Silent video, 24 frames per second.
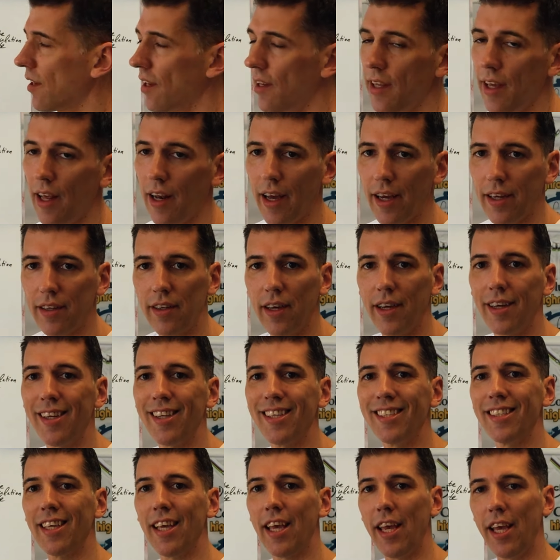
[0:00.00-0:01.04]
clear lactate
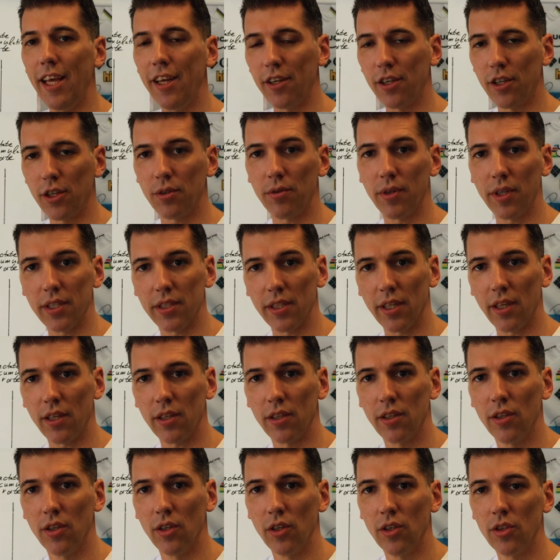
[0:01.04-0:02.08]
is
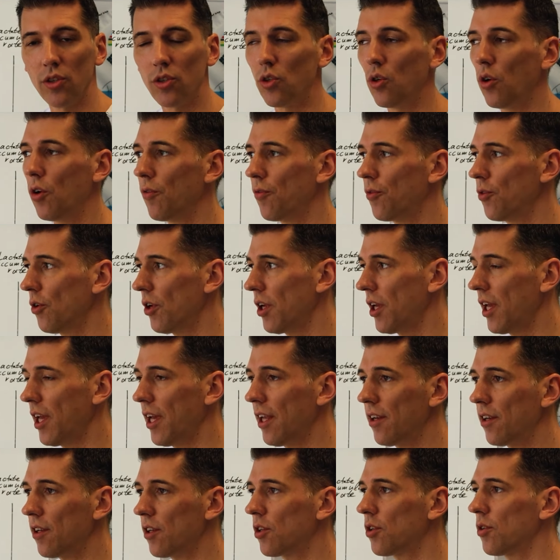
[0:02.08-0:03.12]
increasing. So if you
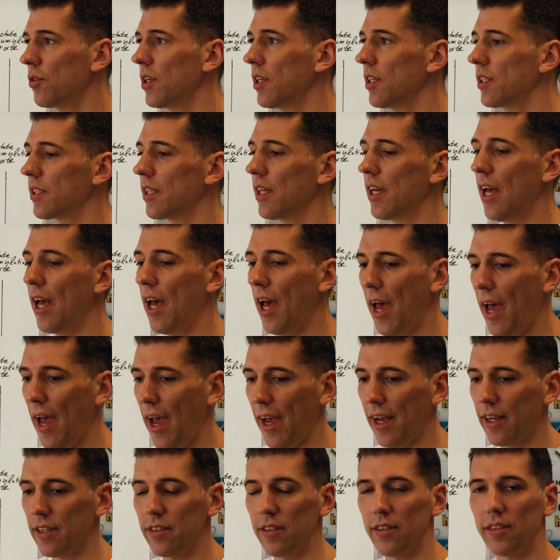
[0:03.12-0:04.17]
increase
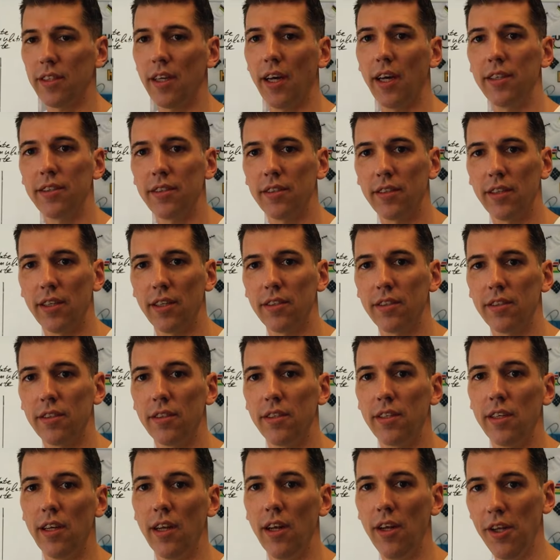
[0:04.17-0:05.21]
exercise
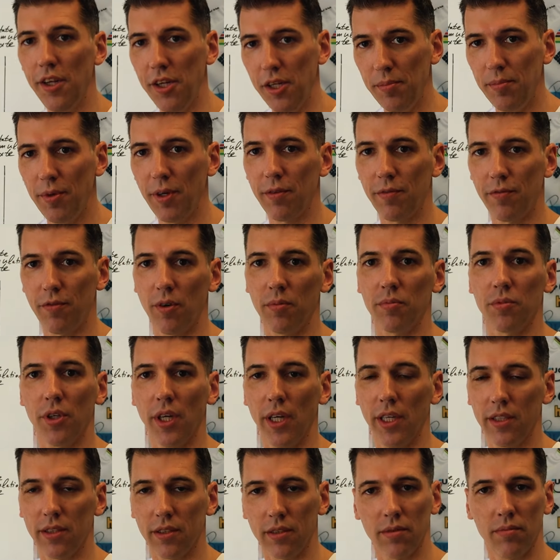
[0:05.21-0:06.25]
intensity a little bit from
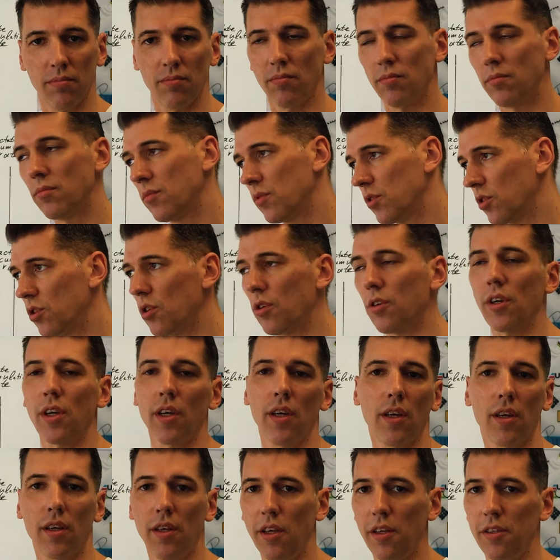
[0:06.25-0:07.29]
rest,
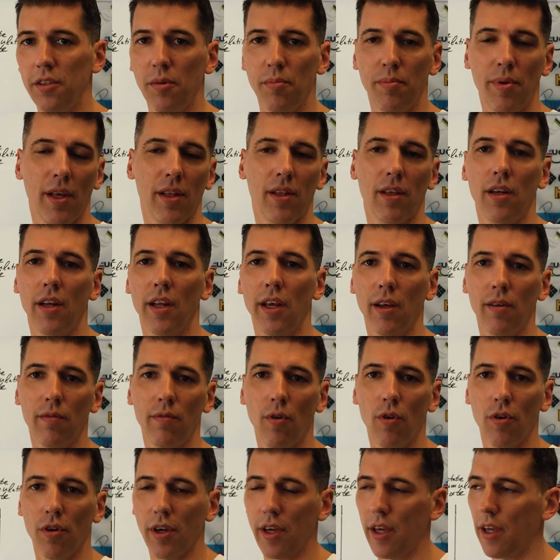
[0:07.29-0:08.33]
jogging, easy pedaling,
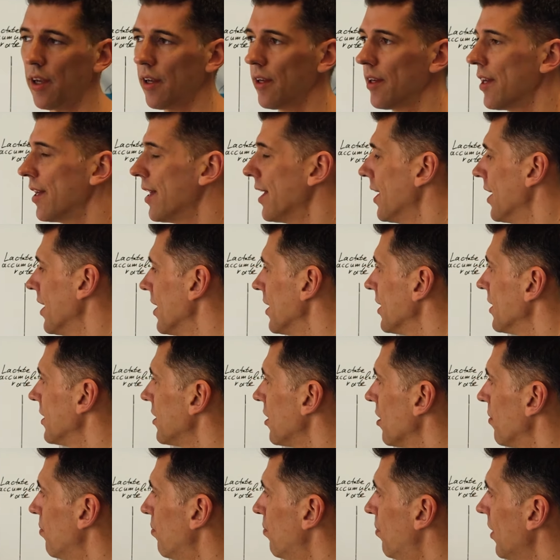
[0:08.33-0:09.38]
walking,
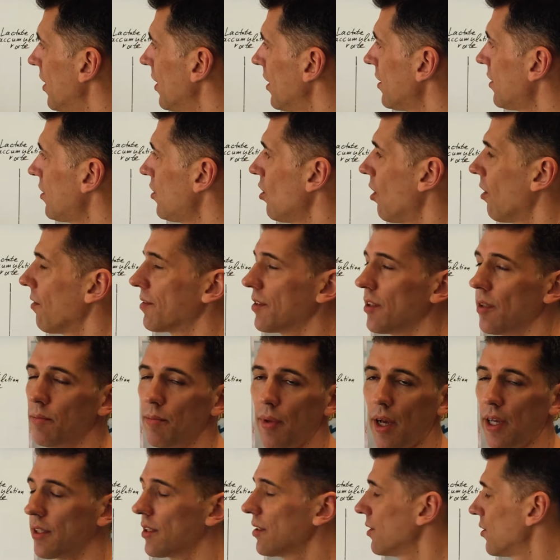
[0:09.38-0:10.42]
the ability of the
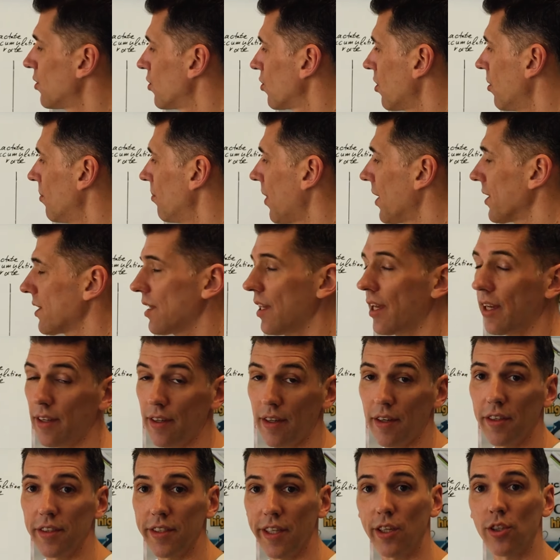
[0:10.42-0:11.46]
muscle to combust
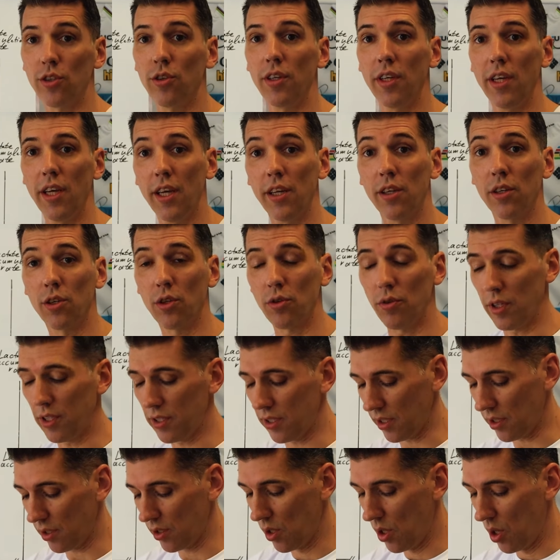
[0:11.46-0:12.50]
lactate is actually
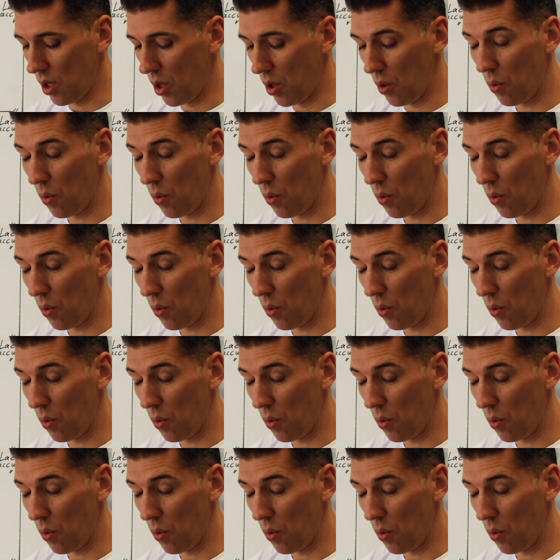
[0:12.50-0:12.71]
increasing.